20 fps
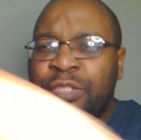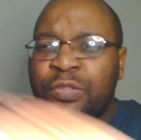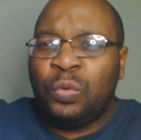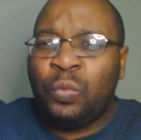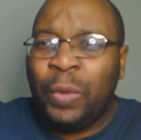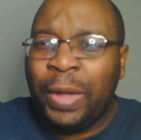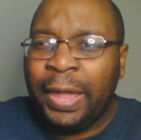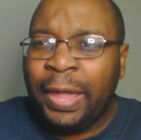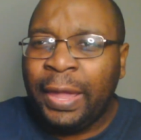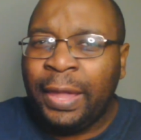
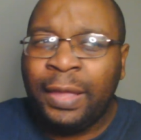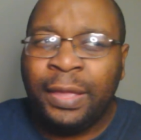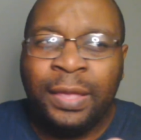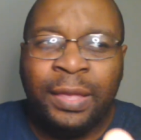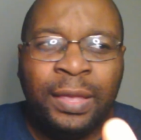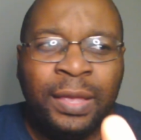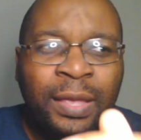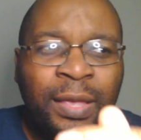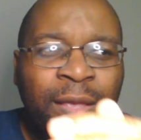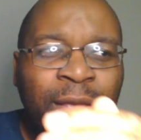away.
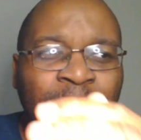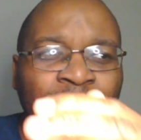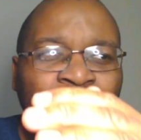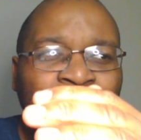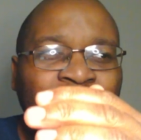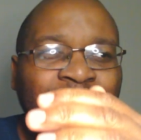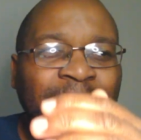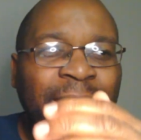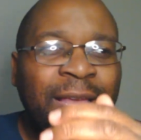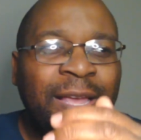
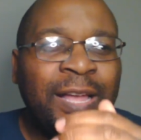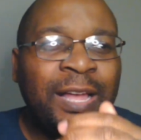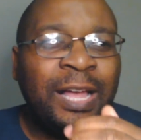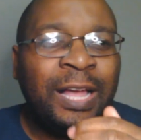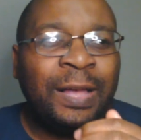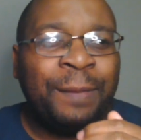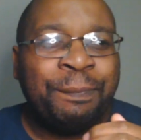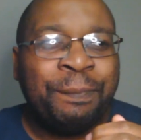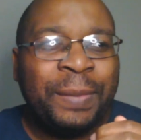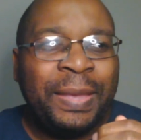
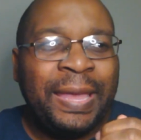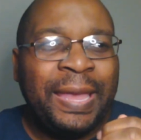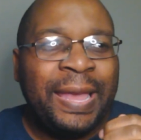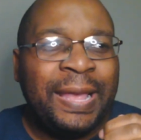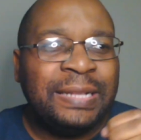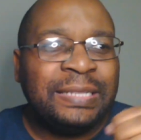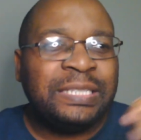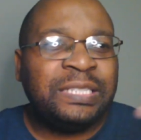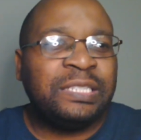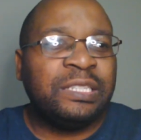Um,
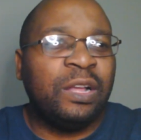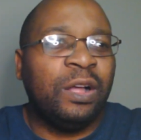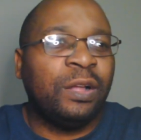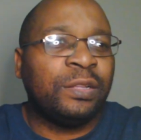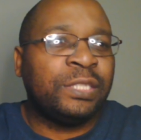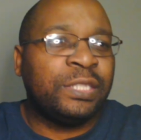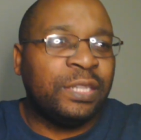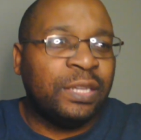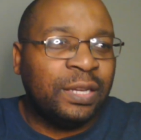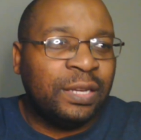
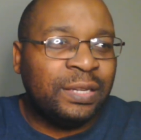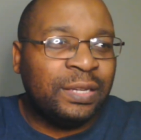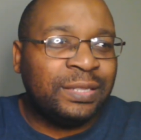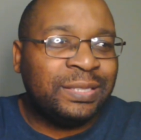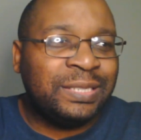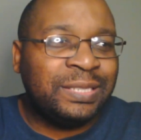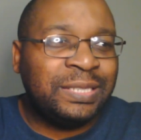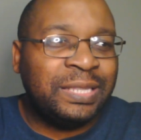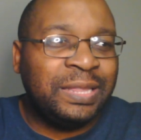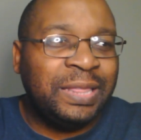insult
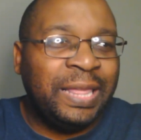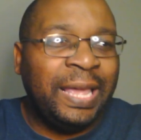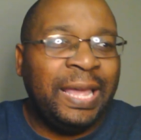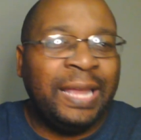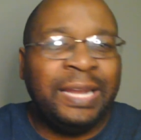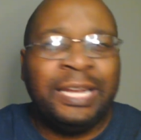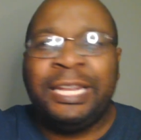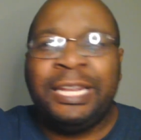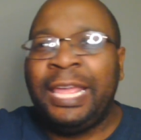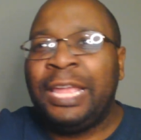us,
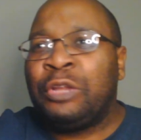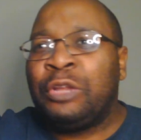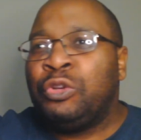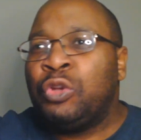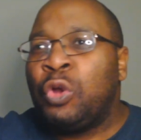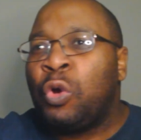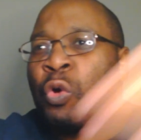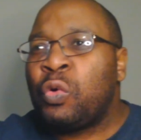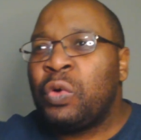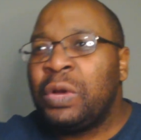then
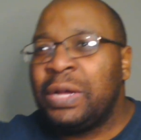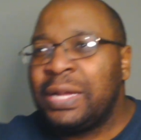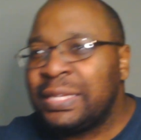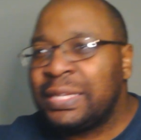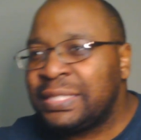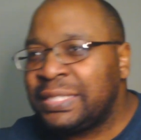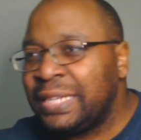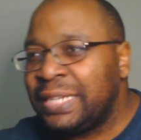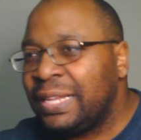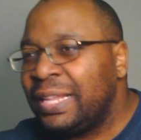ignore
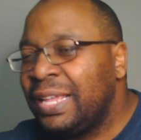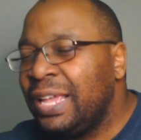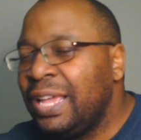us. And